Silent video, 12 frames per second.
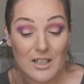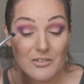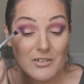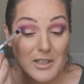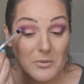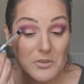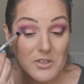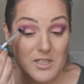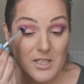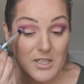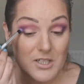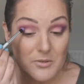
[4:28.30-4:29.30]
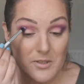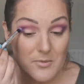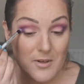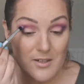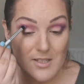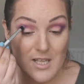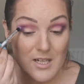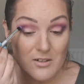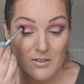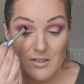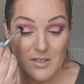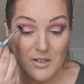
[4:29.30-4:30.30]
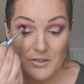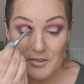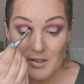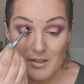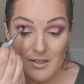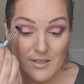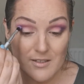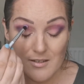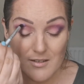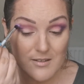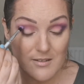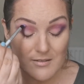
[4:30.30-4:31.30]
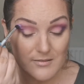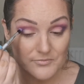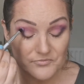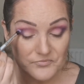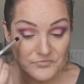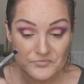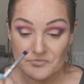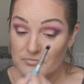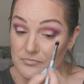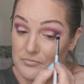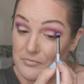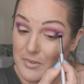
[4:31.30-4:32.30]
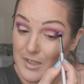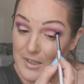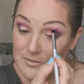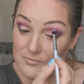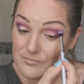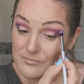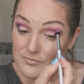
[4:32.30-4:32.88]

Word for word: I really wanted to as well because they look so nice, but